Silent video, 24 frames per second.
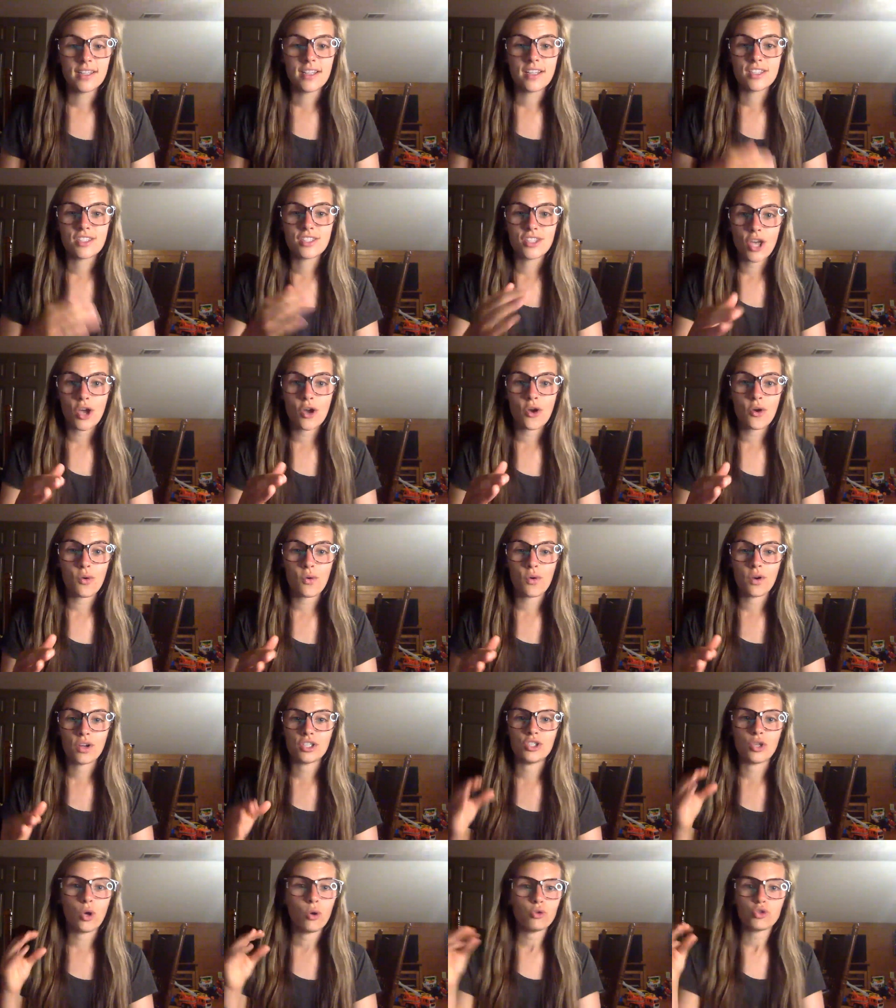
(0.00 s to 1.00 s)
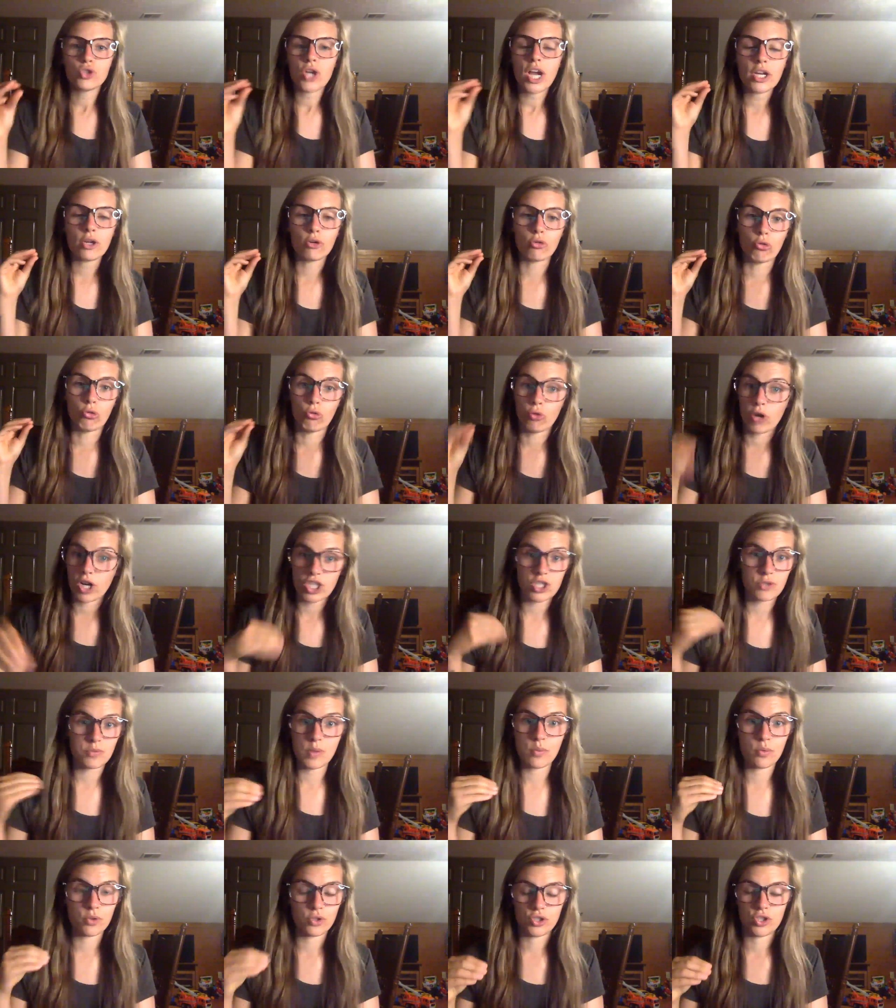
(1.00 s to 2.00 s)
So don't try to rush
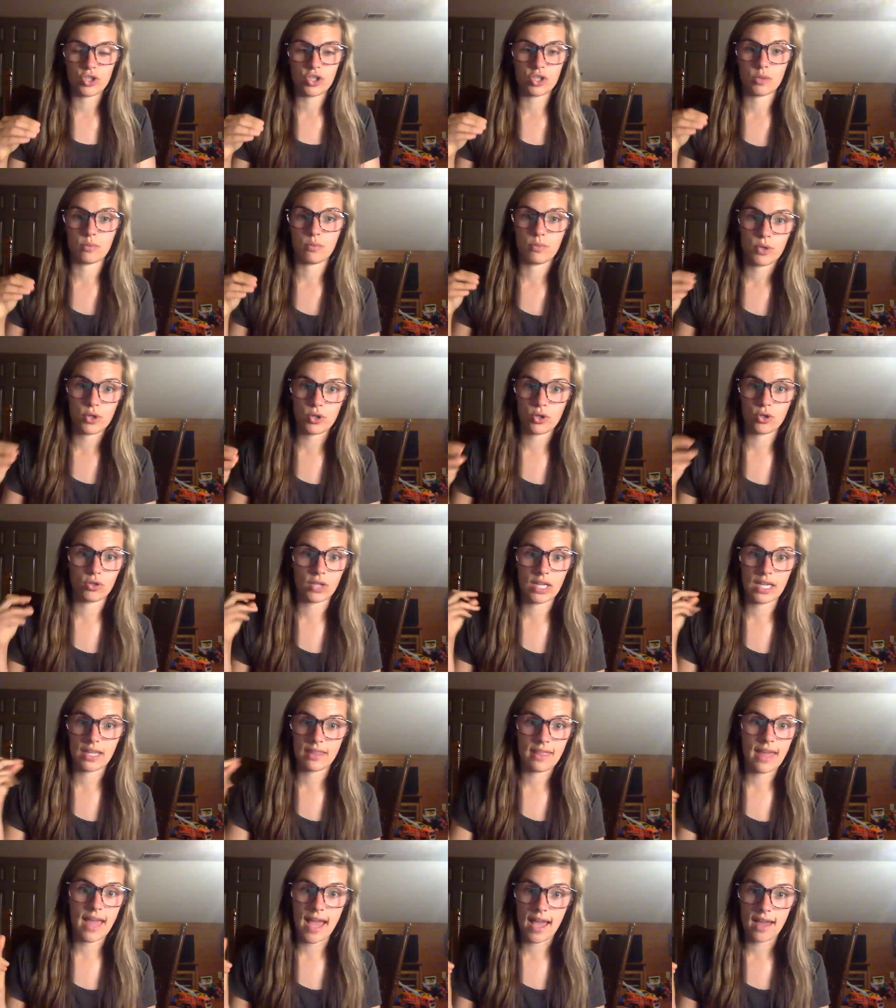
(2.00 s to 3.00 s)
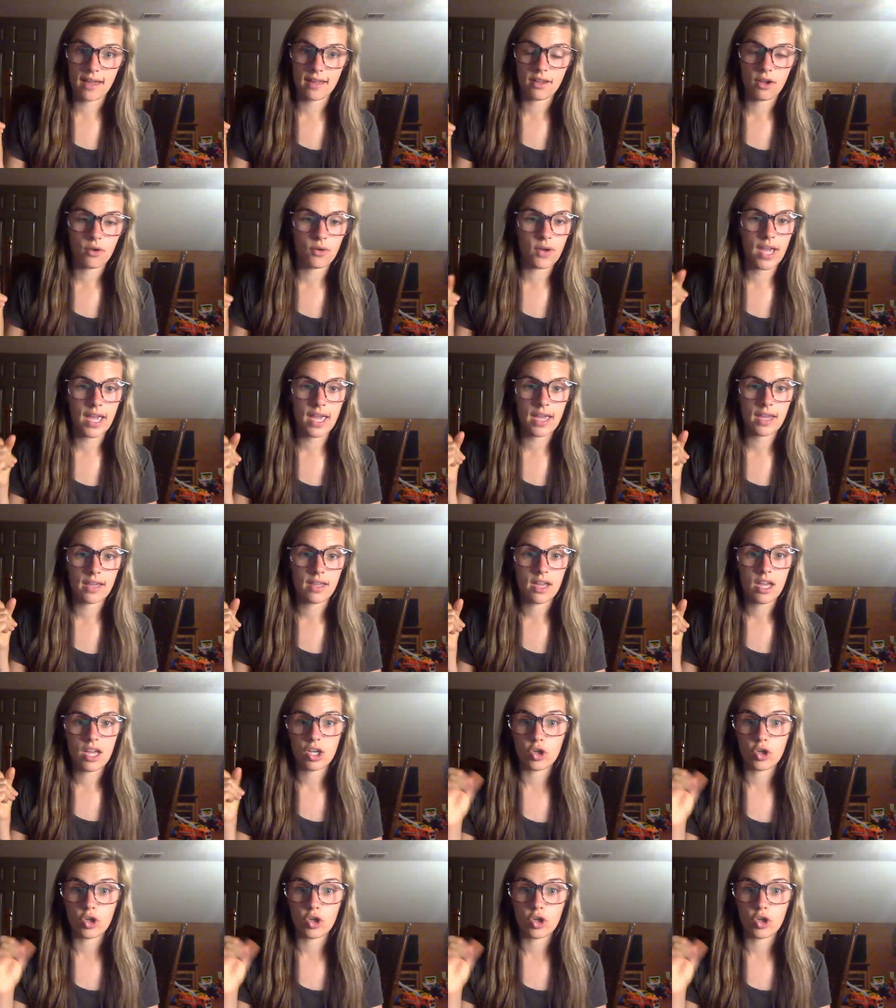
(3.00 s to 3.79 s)
people into the computer like that, okay?